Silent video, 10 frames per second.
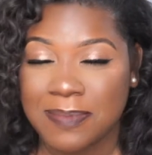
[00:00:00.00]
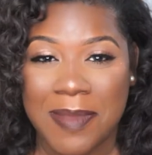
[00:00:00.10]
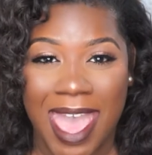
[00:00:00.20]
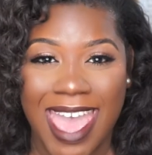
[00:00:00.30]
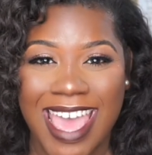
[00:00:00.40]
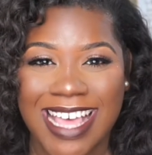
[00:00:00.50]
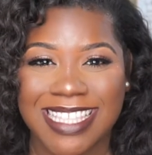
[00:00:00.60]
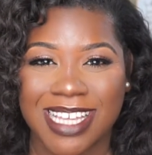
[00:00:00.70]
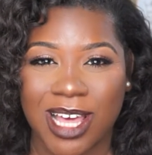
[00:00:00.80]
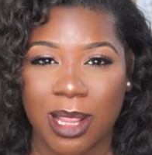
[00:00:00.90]
matte as
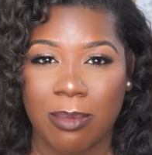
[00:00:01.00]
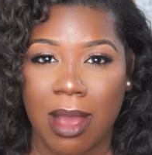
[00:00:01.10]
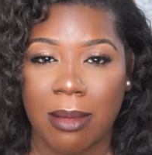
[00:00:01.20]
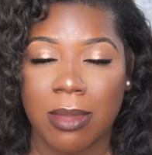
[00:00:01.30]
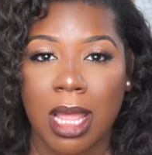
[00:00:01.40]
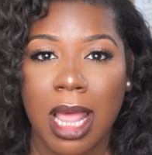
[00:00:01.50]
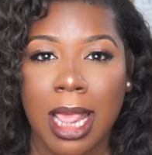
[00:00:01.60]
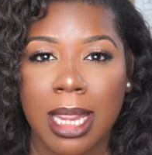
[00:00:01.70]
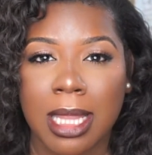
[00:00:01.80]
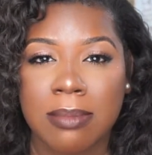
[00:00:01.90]
the Colourpop
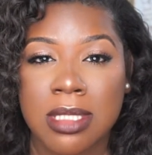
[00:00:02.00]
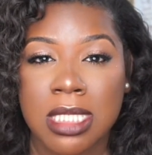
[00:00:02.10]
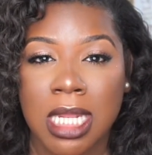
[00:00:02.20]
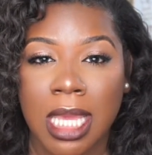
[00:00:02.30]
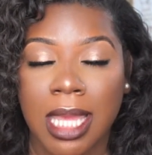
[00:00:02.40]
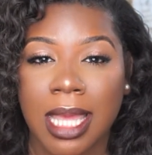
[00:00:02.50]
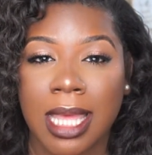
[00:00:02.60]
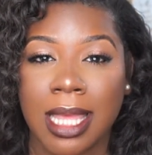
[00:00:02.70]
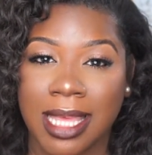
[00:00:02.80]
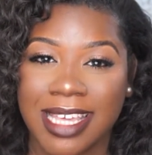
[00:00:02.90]
lipstick
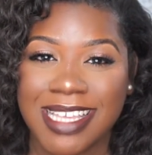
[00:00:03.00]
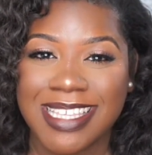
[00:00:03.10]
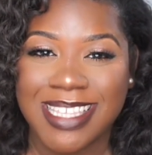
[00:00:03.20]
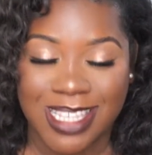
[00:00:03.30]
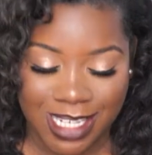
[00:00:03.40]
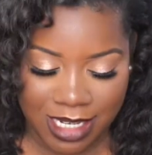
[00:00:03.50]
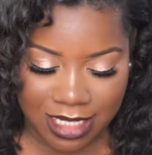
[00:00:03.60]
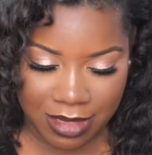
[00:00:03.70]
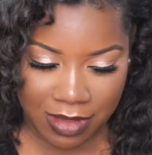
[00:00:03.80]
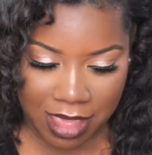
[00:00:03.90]
is.
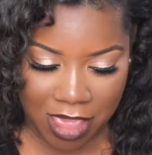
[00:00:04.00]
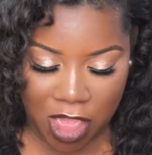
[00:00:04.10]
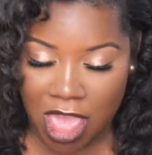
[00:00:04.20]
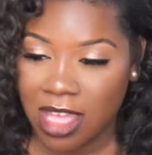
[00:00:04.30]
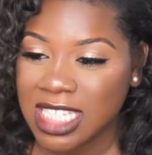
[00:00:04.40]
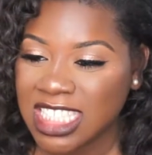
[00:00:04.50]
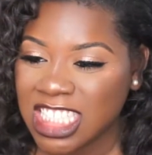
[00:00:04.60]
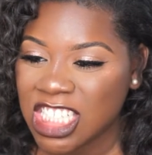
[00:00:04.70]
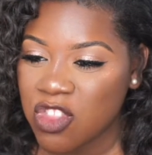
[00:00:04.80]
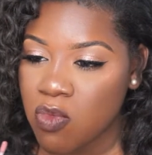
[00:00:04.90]
So yeah,
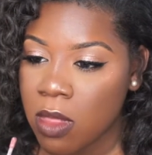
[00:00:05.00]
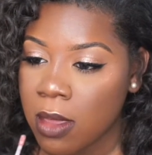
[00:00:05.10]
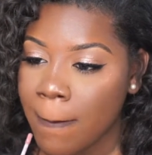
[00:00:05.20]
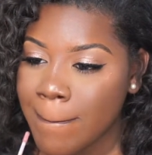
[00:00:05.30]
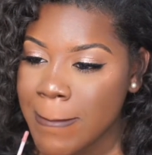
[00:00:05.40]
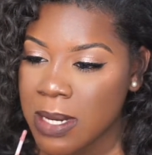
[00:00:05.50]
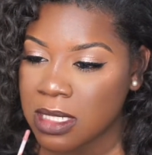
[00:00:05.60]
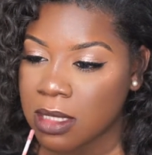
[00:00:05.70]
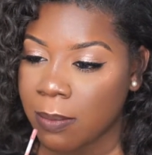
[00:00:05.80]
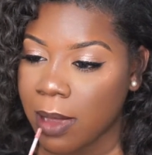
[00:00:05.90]
I'm
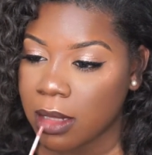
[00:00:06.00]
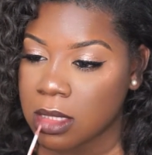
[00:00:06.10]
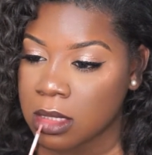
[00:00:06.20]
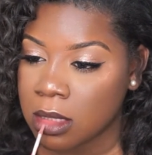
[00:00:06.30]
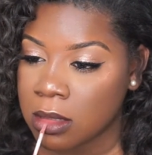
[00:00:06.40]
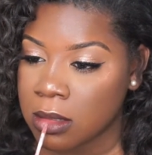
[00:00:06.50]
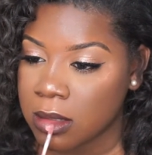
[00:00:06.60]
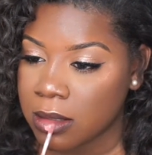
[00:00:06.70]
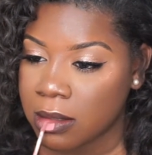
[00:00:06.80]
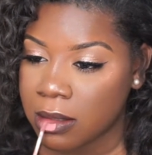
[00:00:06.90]
just gonna pop this in the inner.